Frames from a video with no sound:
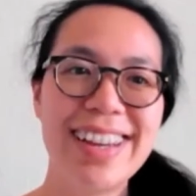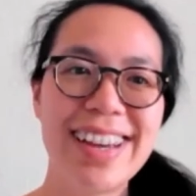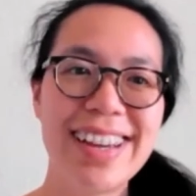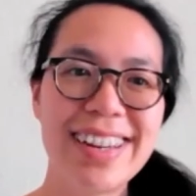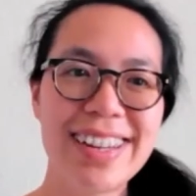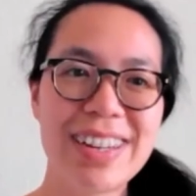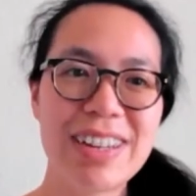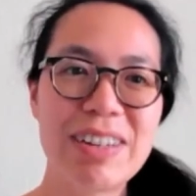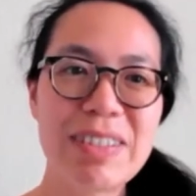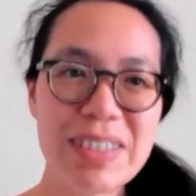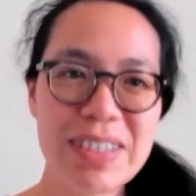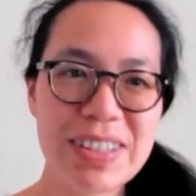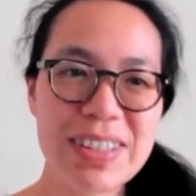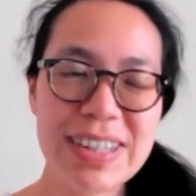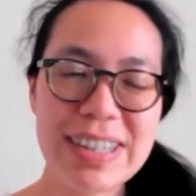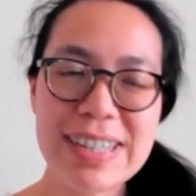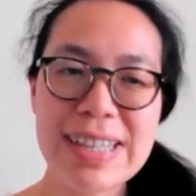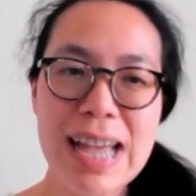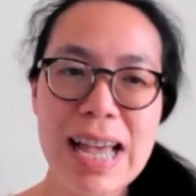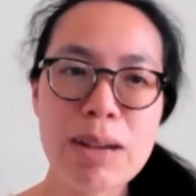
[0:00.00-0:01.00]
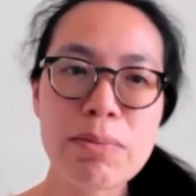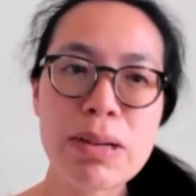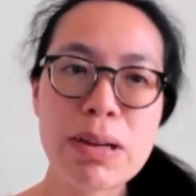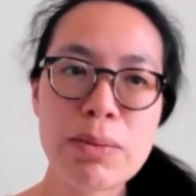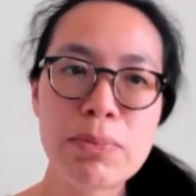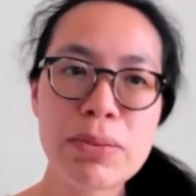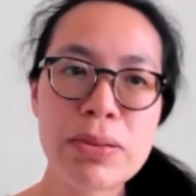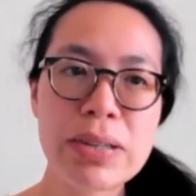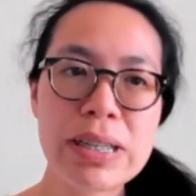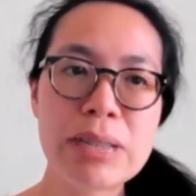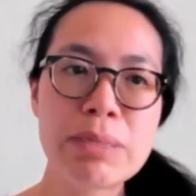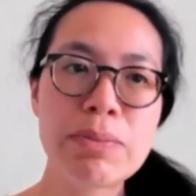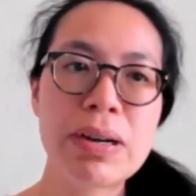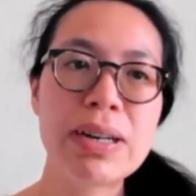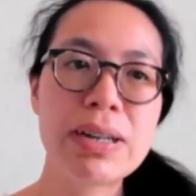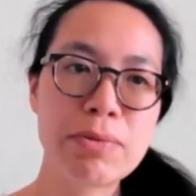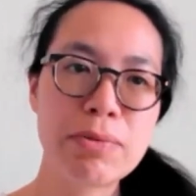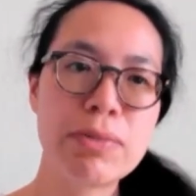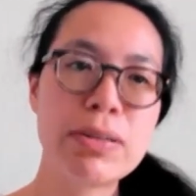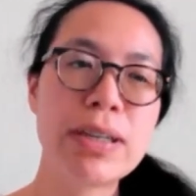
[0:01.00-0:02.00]
and it goes to these app companies,
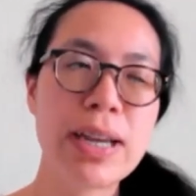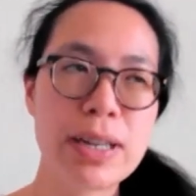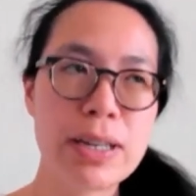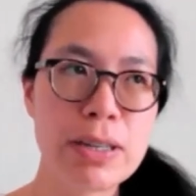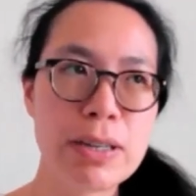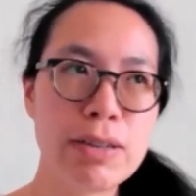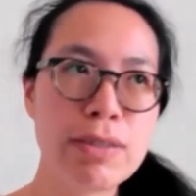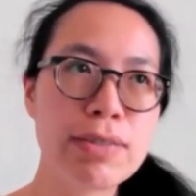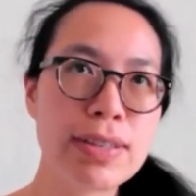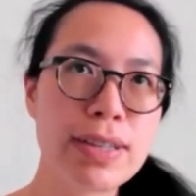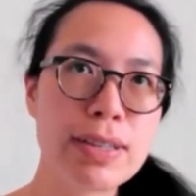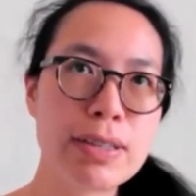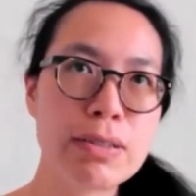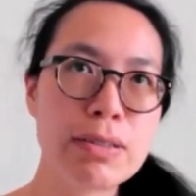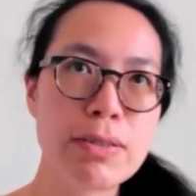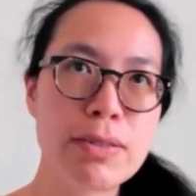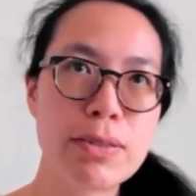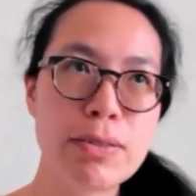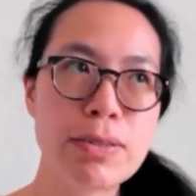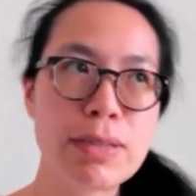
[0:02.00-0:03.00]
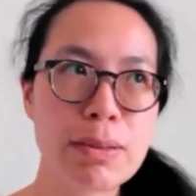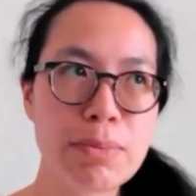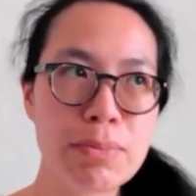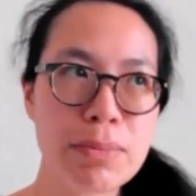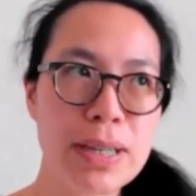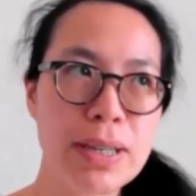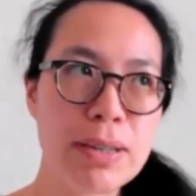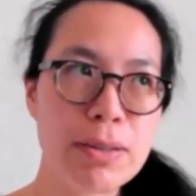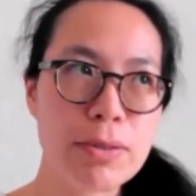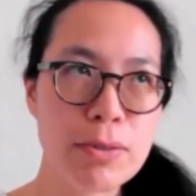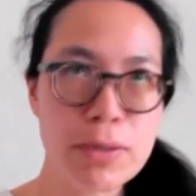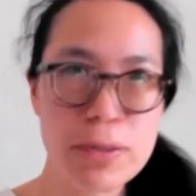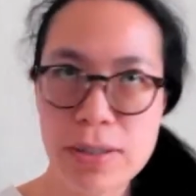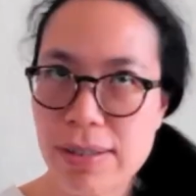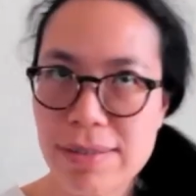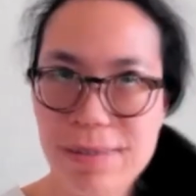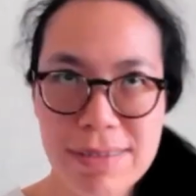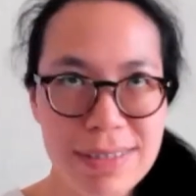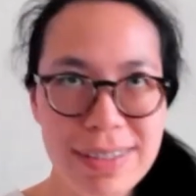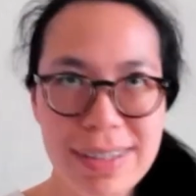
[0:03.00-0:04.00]
but if we can use it to do something
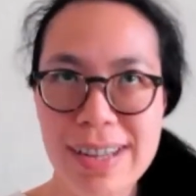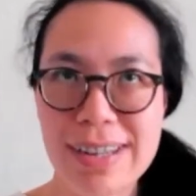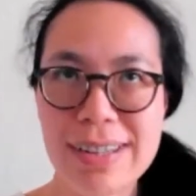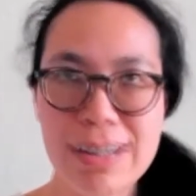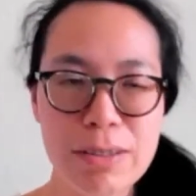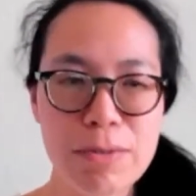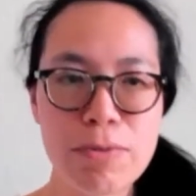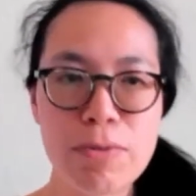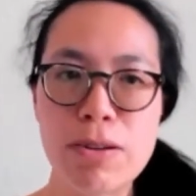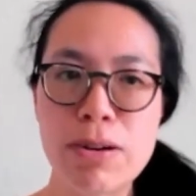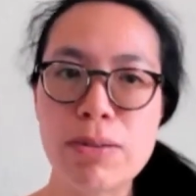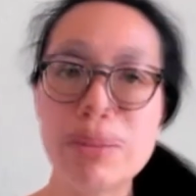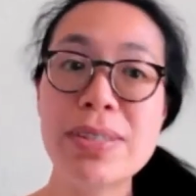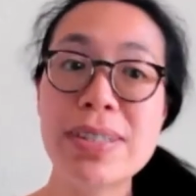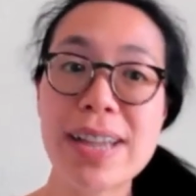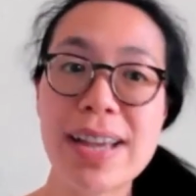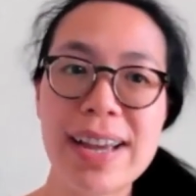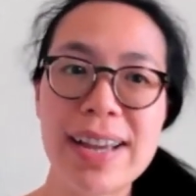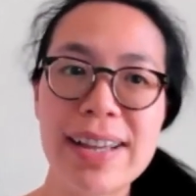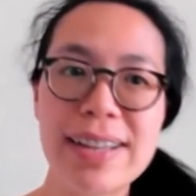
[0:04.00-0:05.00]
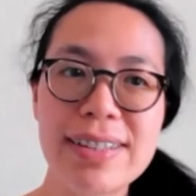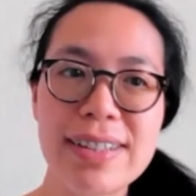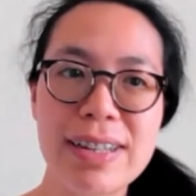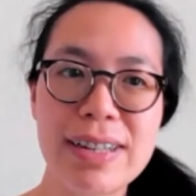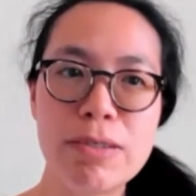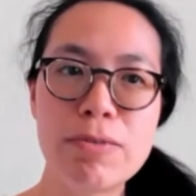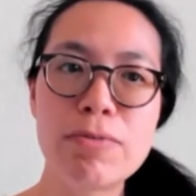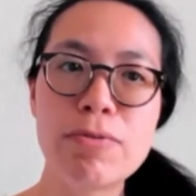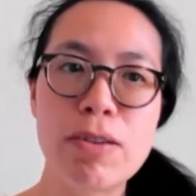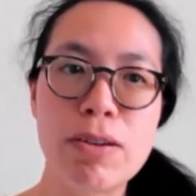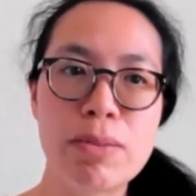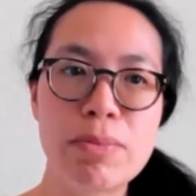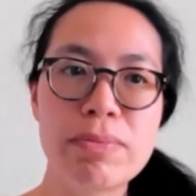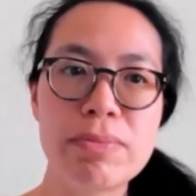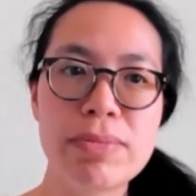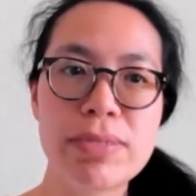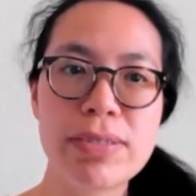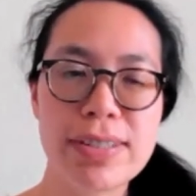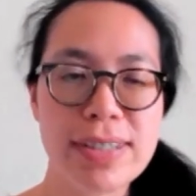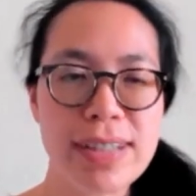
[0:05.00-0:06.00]
good and inform science yeah. and
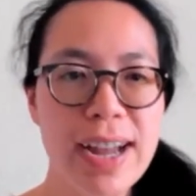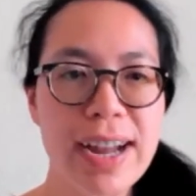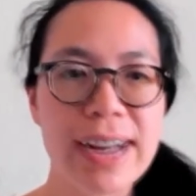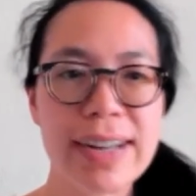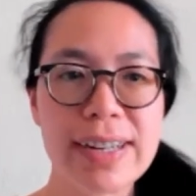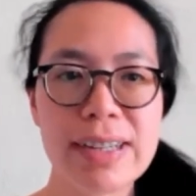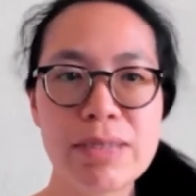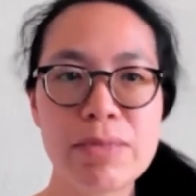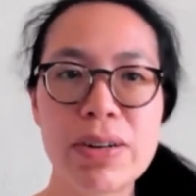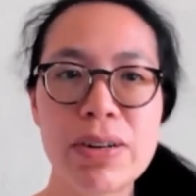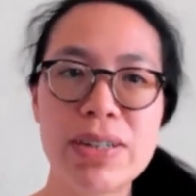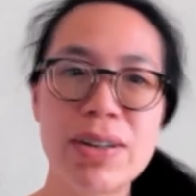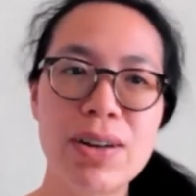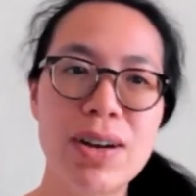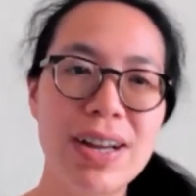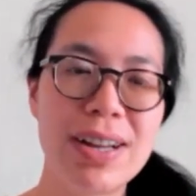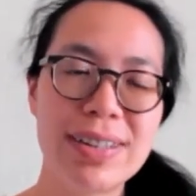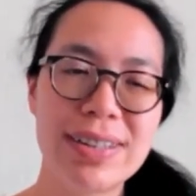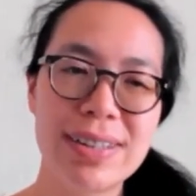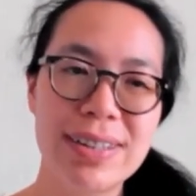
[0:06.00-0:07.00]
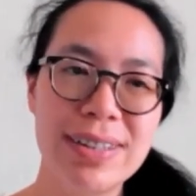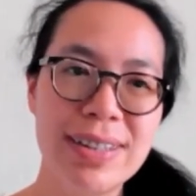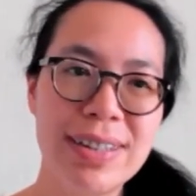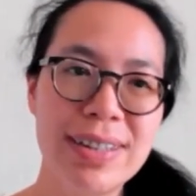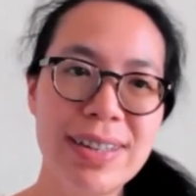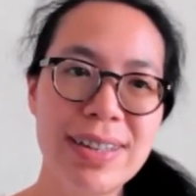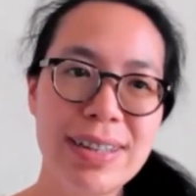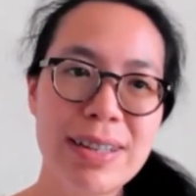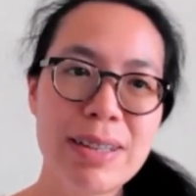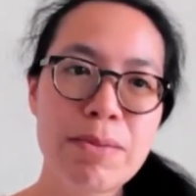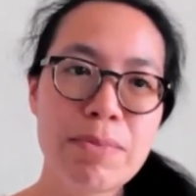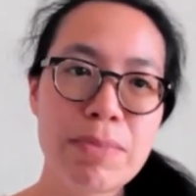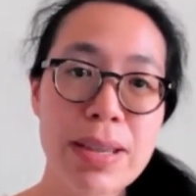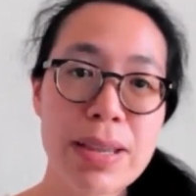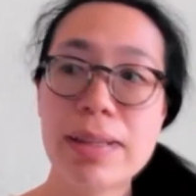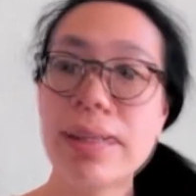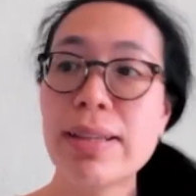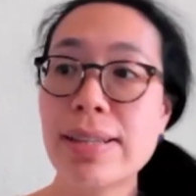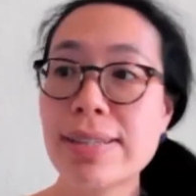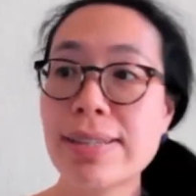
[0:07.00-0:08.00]
inform society, why not?
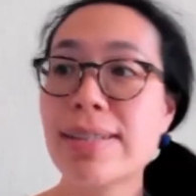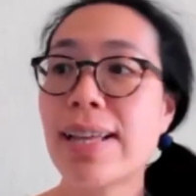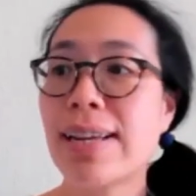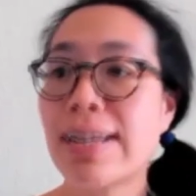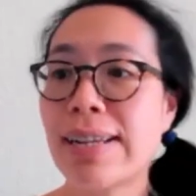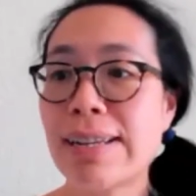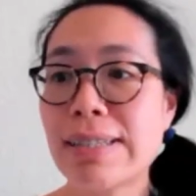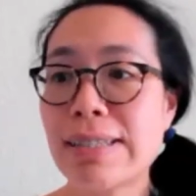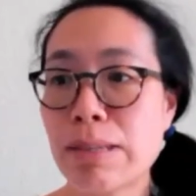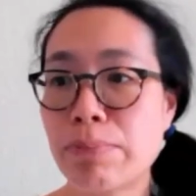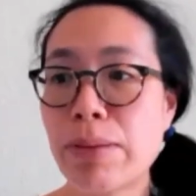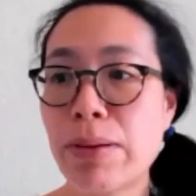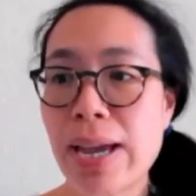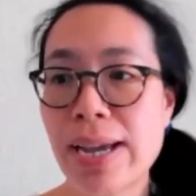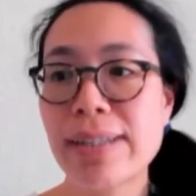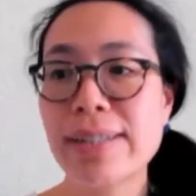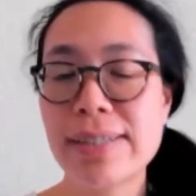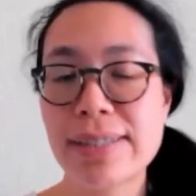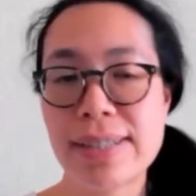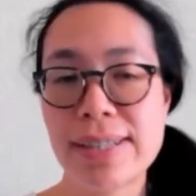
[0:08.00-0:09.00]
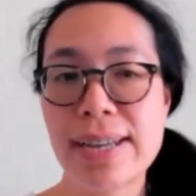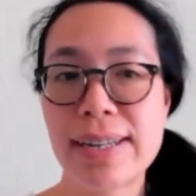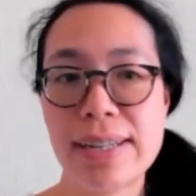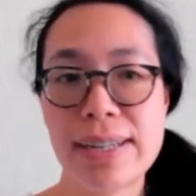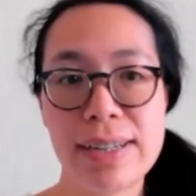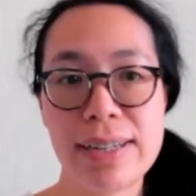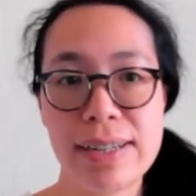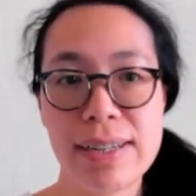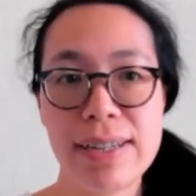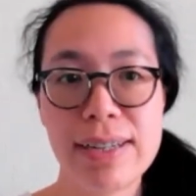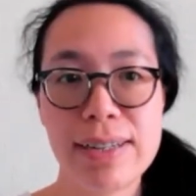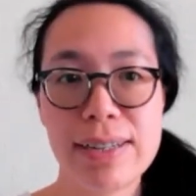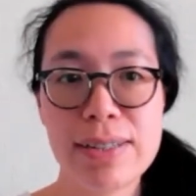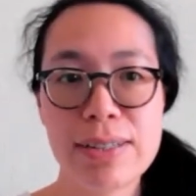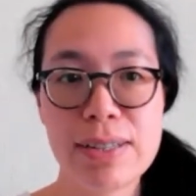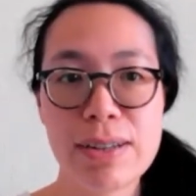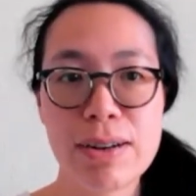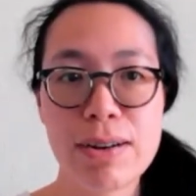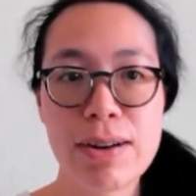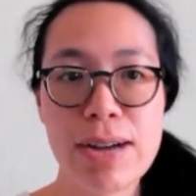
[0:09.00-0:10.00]
Yeah, this oh, study okay. is a paid study.
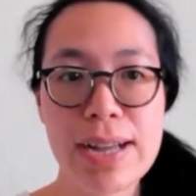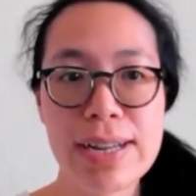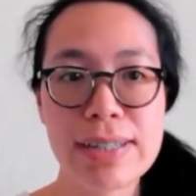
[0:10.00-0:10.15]
So